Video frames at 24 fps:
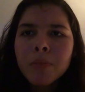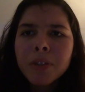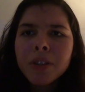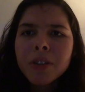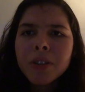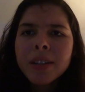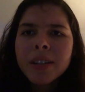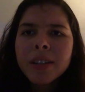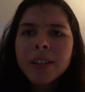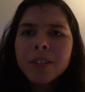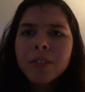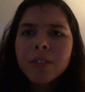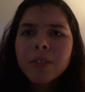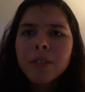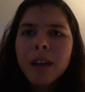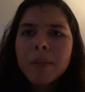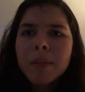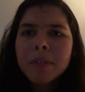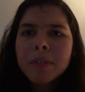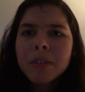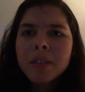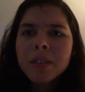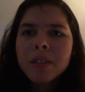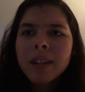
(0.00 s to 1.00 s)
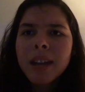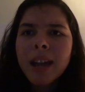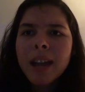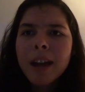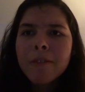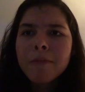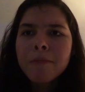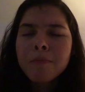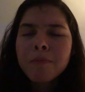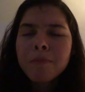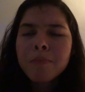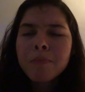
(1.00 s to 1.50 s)
But your Instagram doesn't
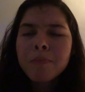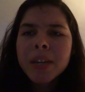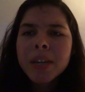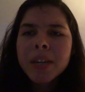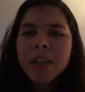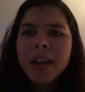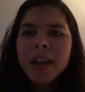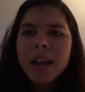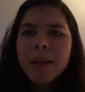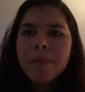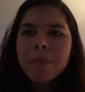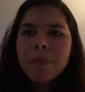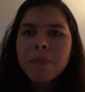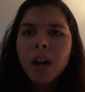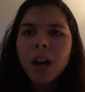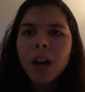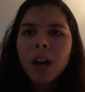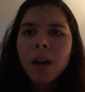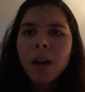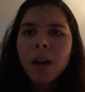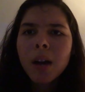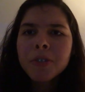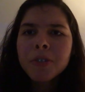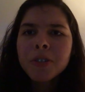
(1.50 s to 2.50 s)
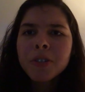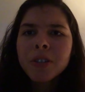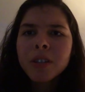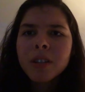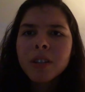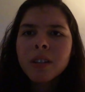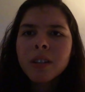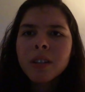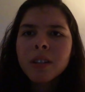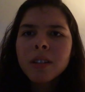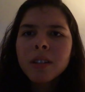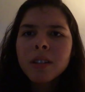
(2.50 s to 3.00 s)
have PM
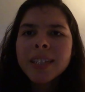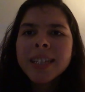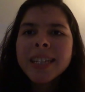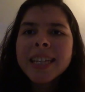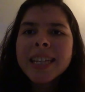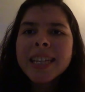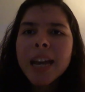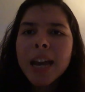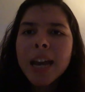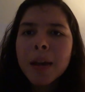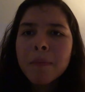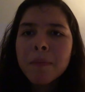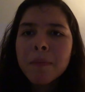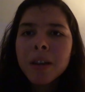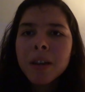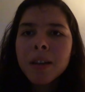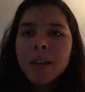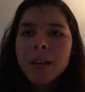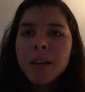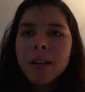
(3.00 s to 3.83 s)
option. DM.